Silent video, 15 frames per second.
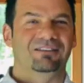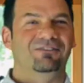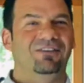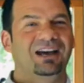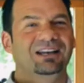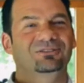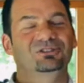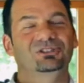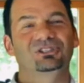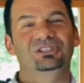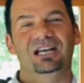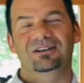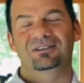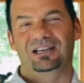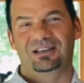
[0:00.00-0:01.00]
A final
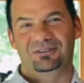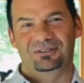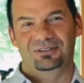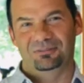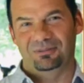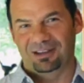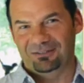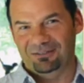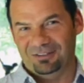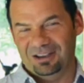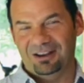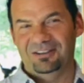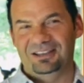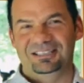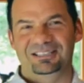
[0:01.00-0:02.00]
shout out to my
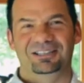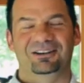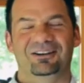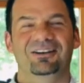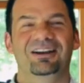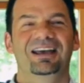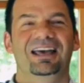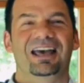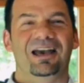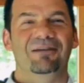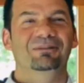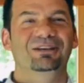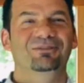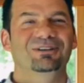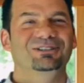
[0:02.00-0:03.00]
very dear
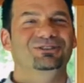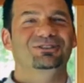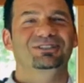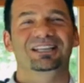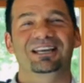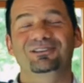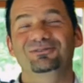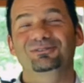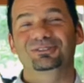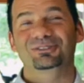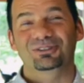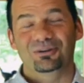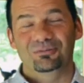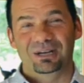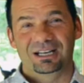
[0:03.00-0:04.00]
Emily Richards. Thank you
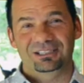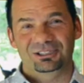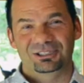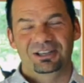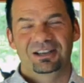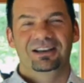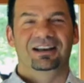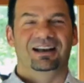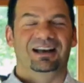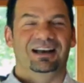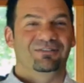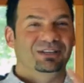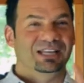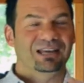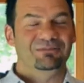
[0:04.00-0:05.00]
so much. Uh,
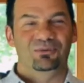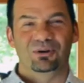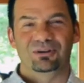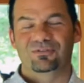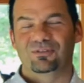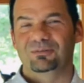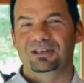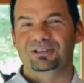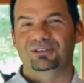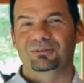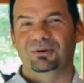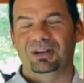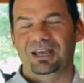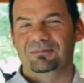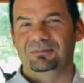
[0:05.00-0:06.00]
if you'd like more information
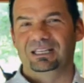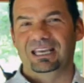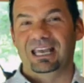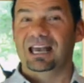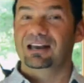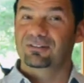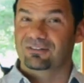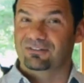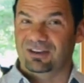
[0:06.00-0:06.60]
about Emily and her